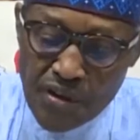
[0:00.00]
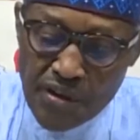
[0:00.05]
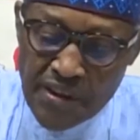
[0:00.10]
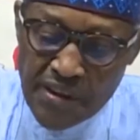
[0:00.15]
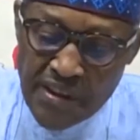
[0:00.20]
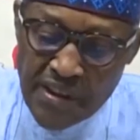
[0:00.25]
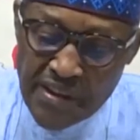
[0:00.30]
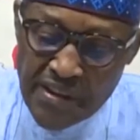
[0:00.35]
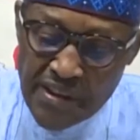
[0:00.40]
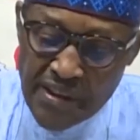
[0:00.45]

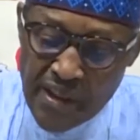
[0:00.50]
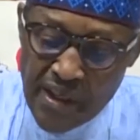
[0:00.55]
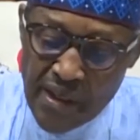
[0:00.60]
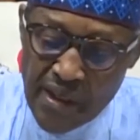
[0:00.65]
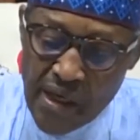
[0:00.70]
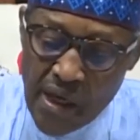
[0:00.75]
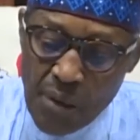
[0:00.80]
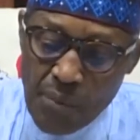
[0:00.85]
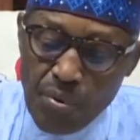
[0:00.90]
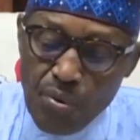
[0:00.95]
leaders
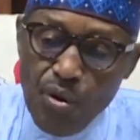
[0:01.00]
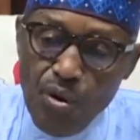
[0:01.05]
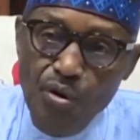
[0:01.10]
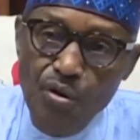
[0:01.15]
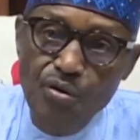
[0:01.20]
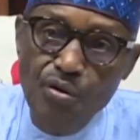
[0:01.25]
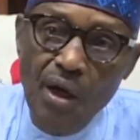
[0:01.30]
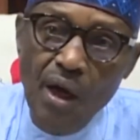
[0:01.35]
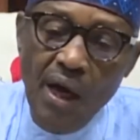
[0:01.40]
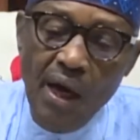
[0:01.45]
ran
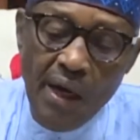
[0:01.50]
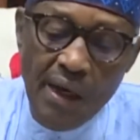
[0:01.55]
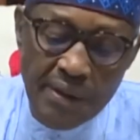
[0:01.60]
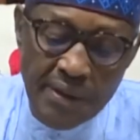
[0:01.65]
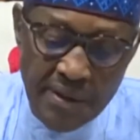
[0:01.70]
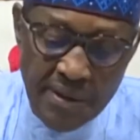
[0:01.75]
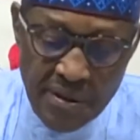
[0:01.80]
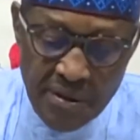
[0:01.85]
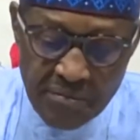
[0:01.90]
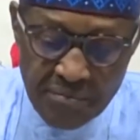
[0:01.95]
abroad to
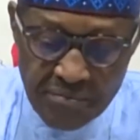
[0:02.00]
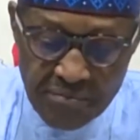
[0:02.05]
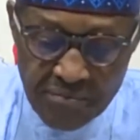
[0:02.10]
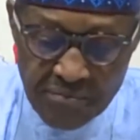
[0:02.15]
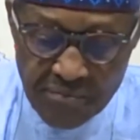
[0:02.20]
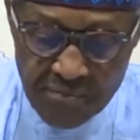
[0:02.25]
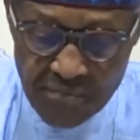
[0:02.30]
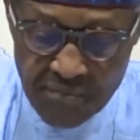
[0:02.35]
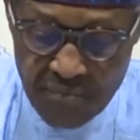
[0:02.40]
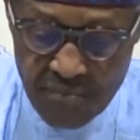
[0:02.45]
hide,
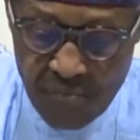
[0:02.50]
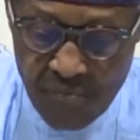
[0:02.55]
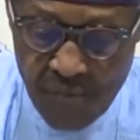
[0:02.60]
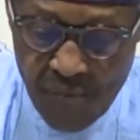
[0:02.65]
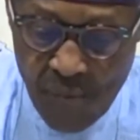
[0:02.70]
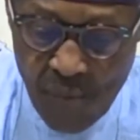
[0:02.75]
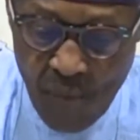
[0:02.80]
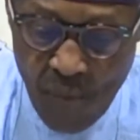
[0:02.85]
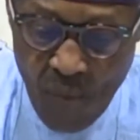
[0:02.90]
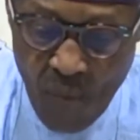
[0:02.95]

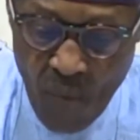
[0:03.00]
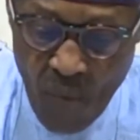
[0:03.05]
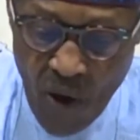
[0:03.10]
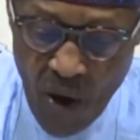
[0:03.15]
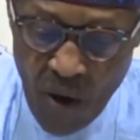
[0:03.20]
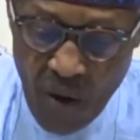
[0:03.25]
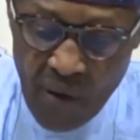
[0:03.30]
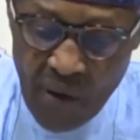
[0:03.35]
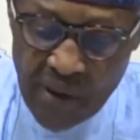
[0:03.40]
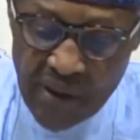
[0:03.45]

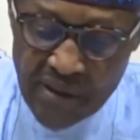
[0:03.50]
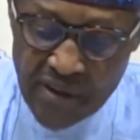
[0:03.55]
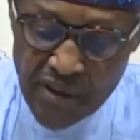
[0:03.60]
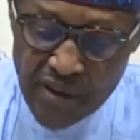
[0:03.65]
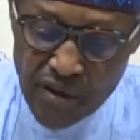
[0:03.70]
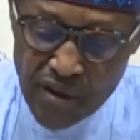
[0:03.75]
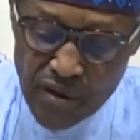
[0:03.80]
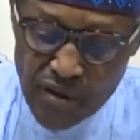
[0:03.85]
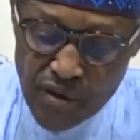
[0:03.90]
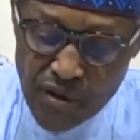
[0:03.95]
our
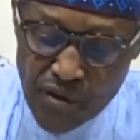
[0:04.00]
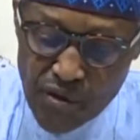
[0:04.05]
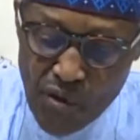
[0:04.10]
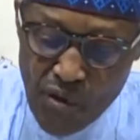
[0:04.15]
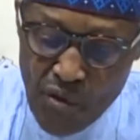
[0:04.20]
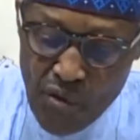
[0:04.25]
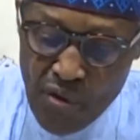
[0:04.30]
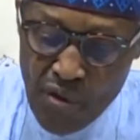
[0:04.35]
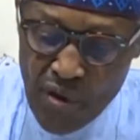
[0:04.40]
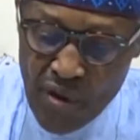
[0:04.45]
innocent
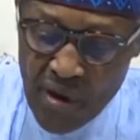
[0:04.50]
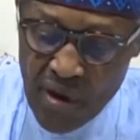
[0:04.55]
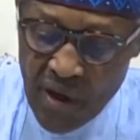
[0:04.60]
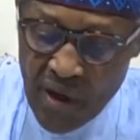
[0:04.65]
youth